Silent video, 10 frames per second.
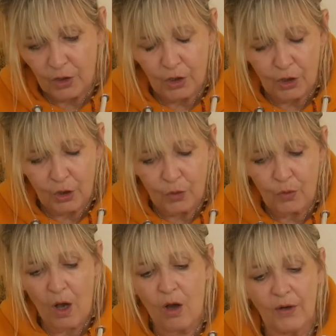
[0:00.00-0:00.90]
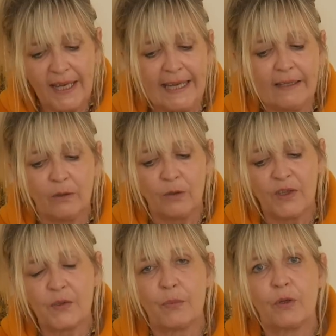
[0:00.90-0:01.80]
You can't heal
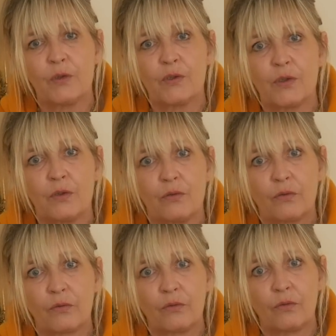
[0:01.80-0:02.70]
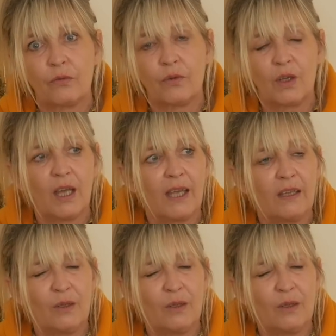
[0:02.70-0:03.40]
this person, okay?